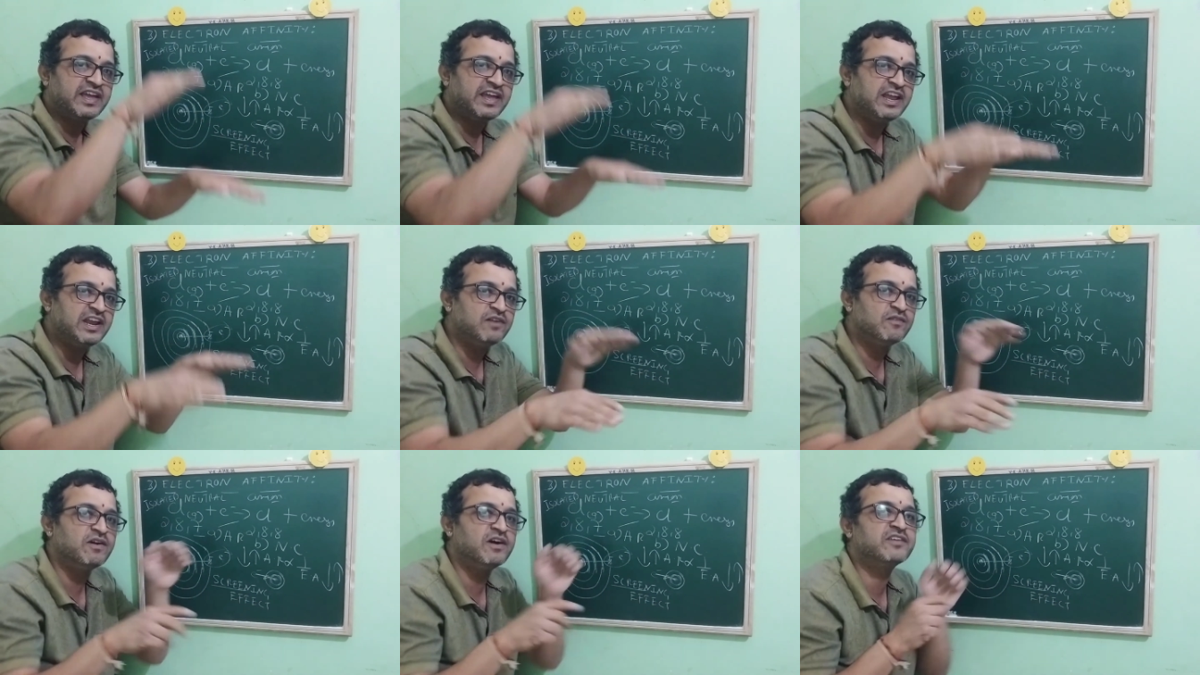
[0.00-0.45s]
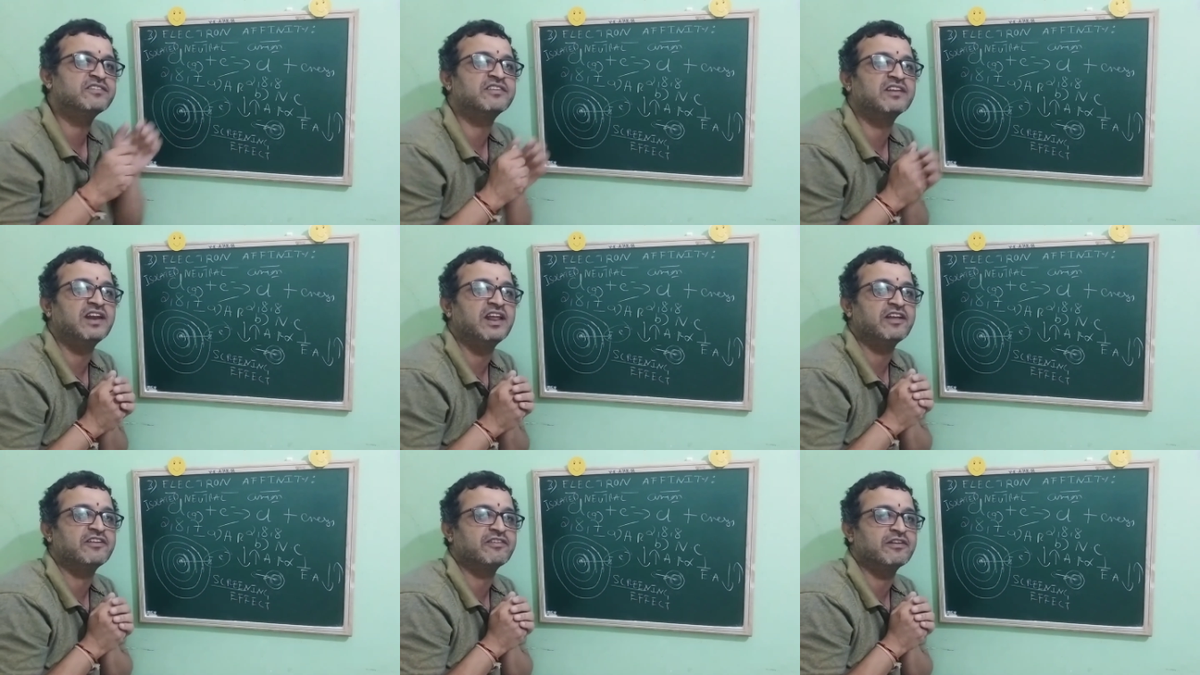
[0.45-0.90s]
Inverse
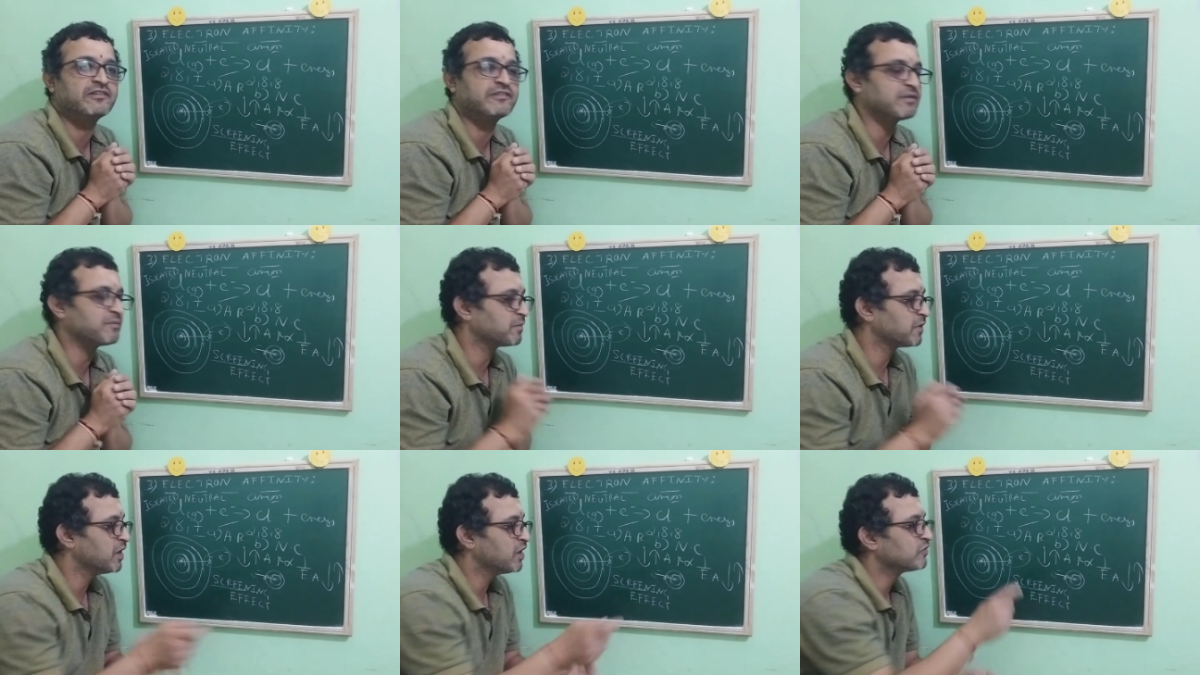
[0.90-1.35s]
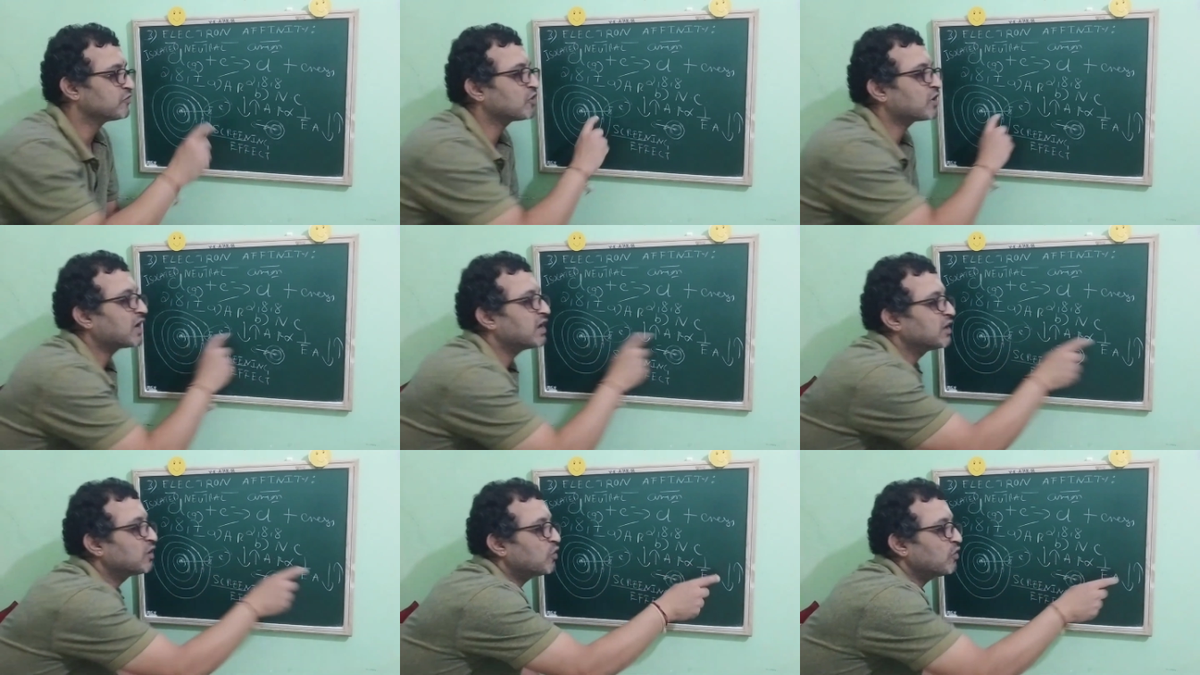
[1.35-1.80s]
relationship.
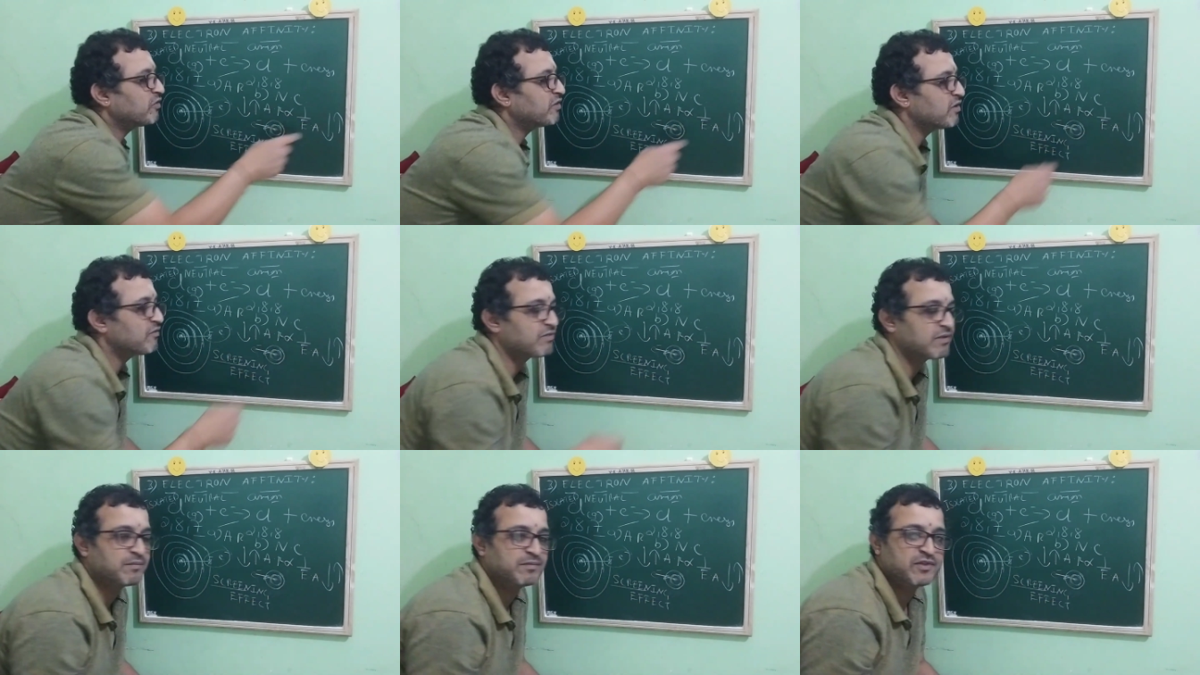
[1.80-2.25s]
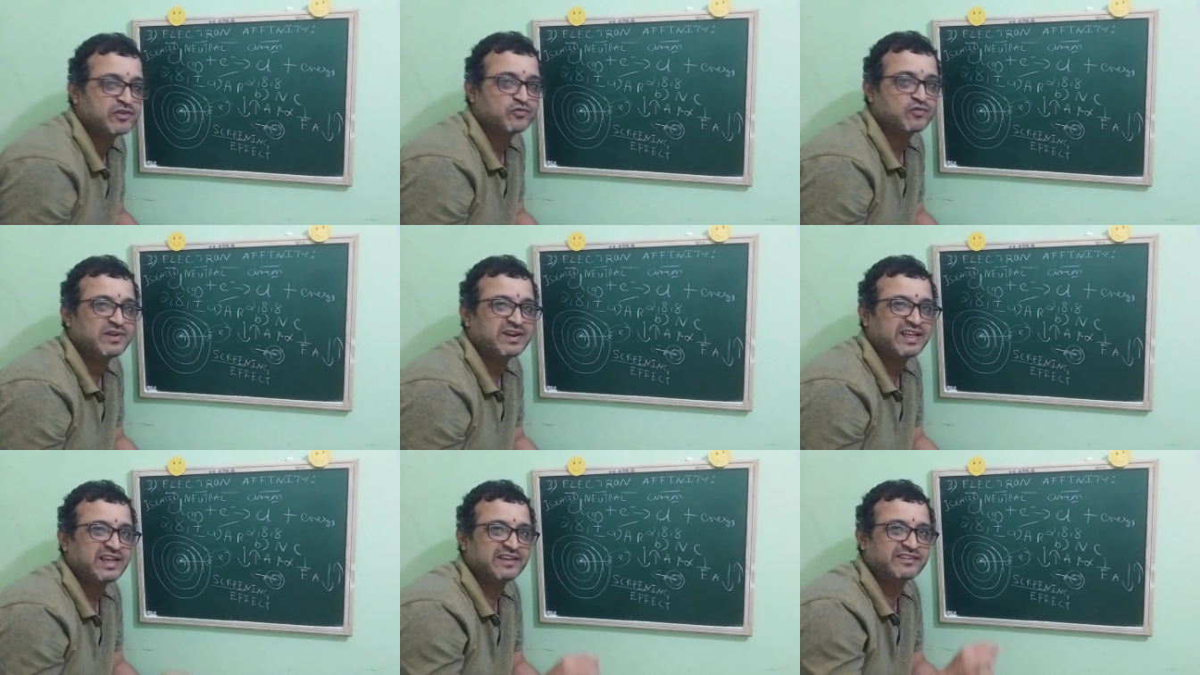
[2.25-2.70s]
So conclusion from
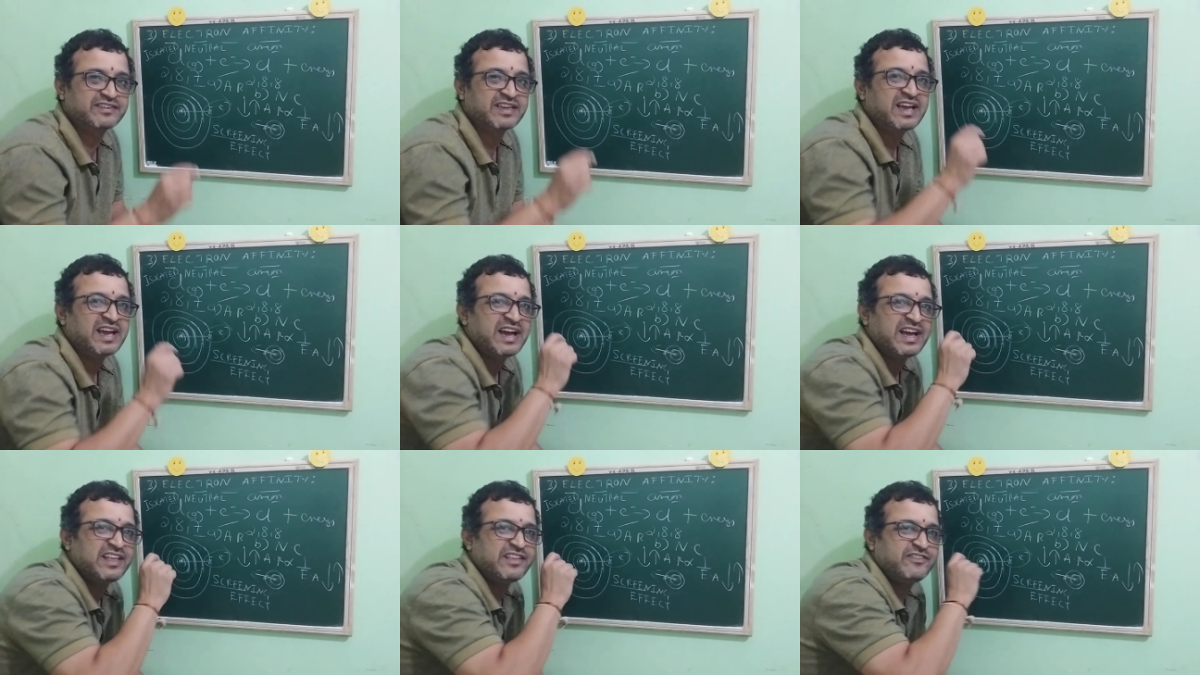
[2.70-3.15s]
this one is,